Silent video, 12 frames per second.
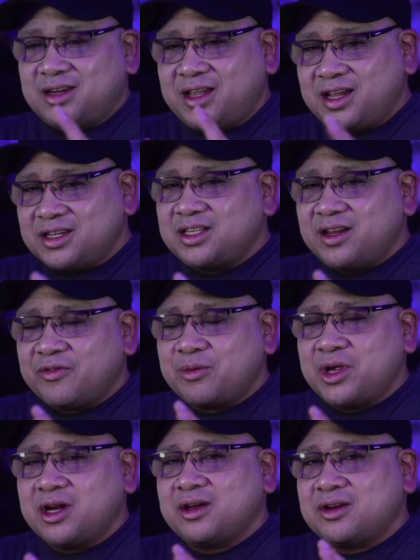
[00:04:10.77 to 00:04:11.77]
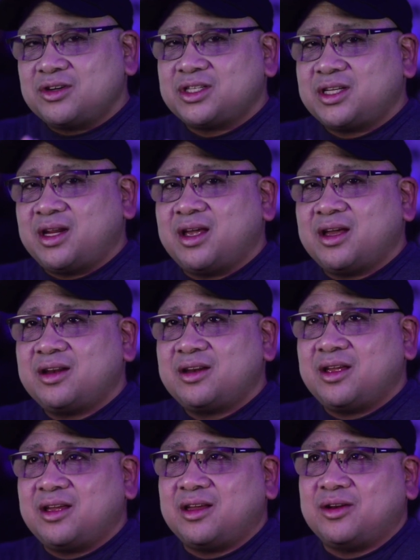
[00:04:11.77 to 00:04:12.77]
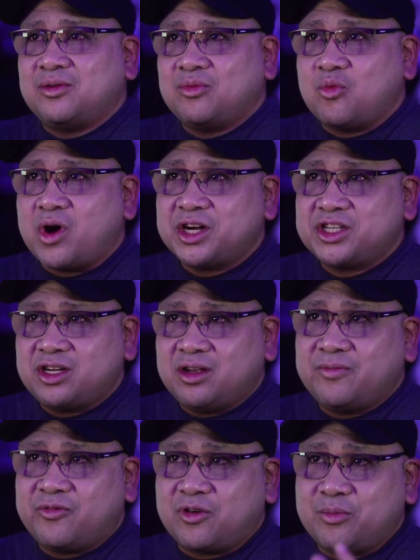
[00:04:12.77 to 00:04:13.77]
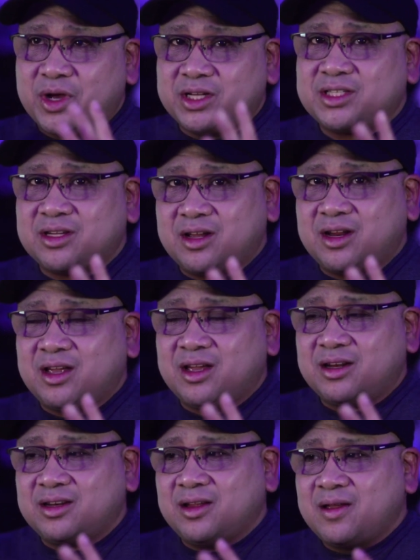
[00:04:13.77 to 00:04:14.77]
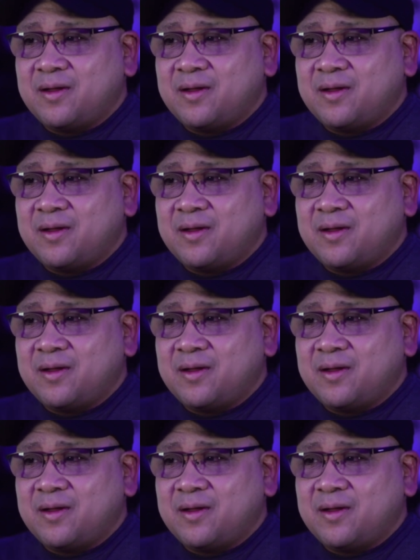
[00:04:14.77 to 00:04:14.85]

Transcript: easy for me to understand and watching them for months on end,